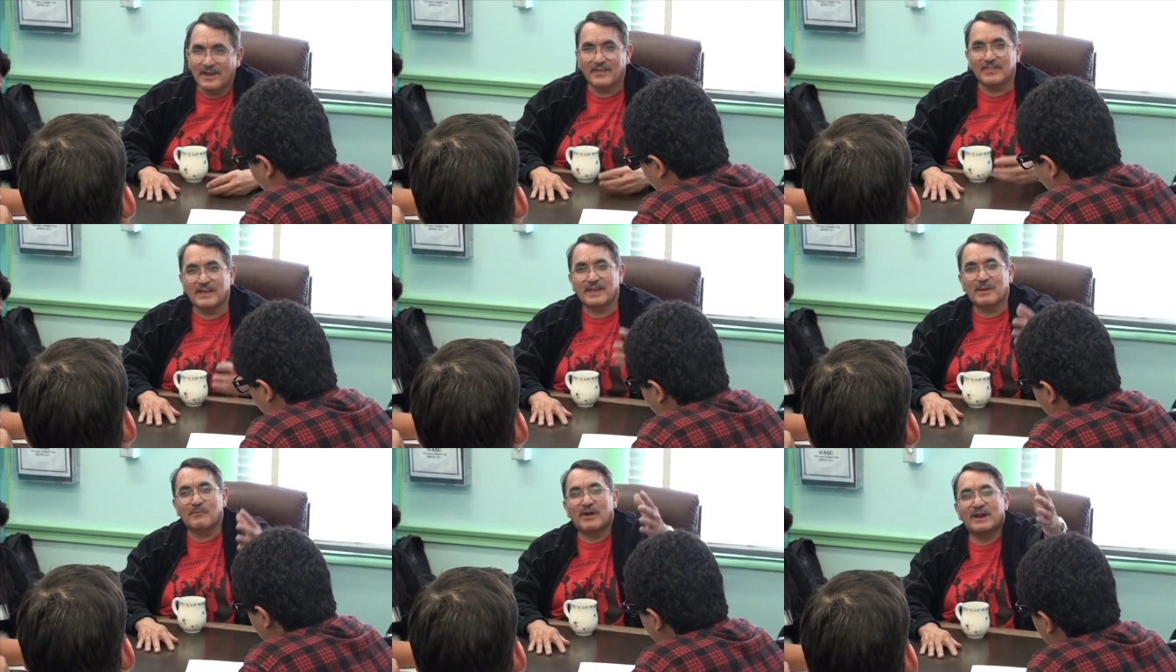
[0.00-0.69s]
And they
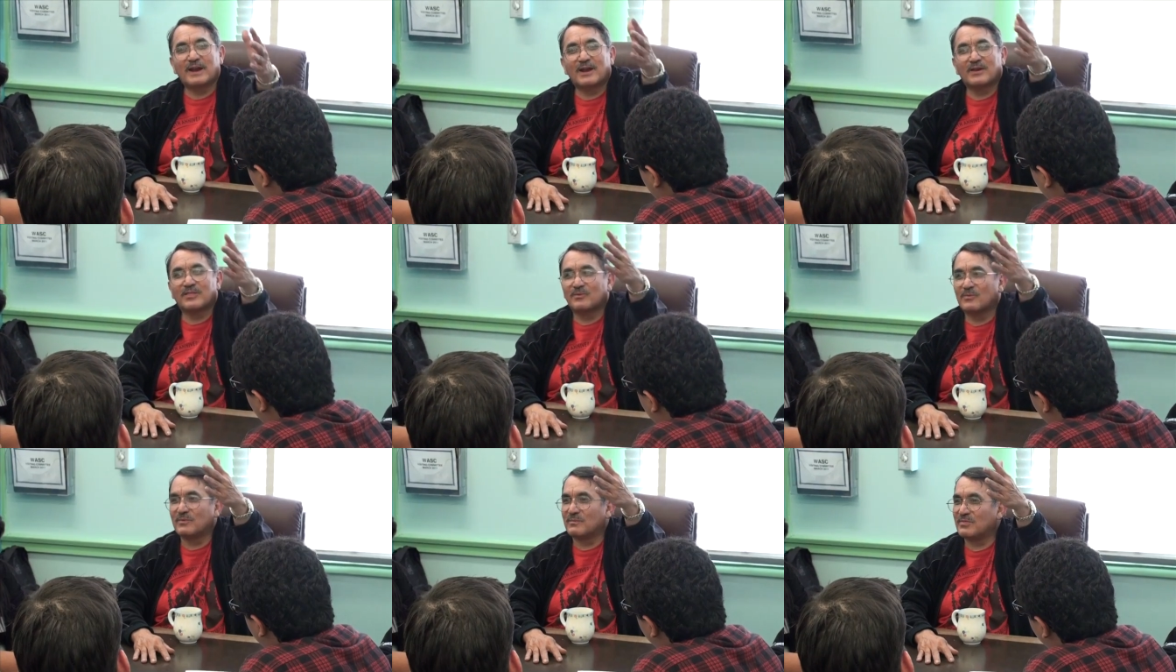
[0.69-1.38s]
came right out of
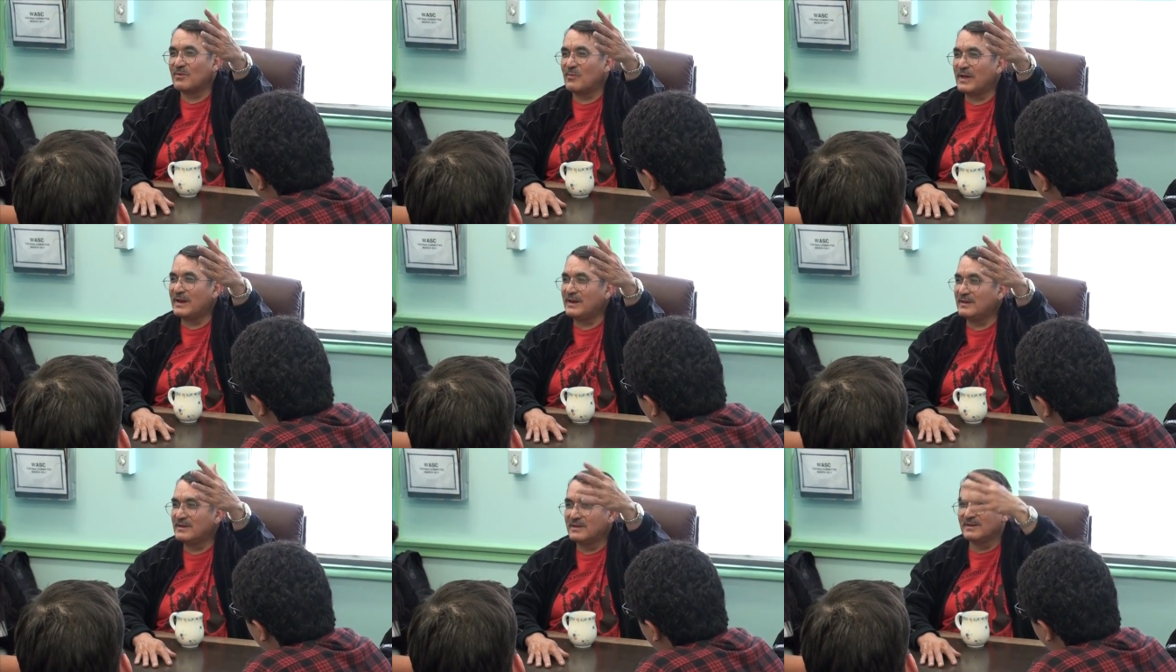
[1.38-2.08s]
the, the
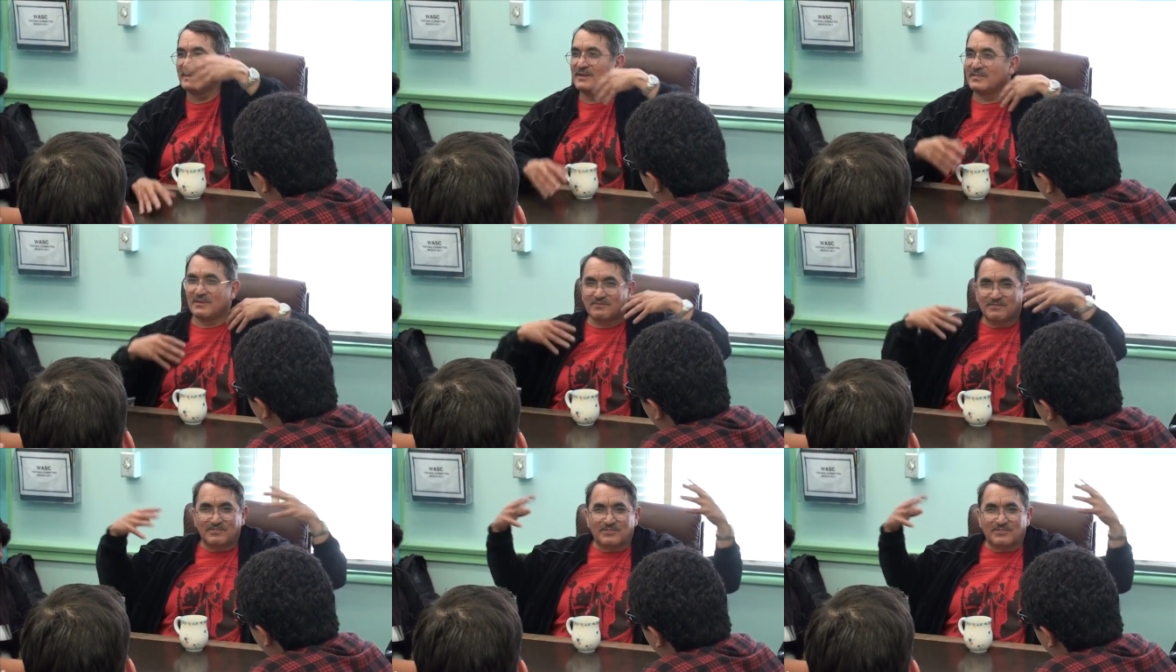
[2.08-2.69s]
wedding, in the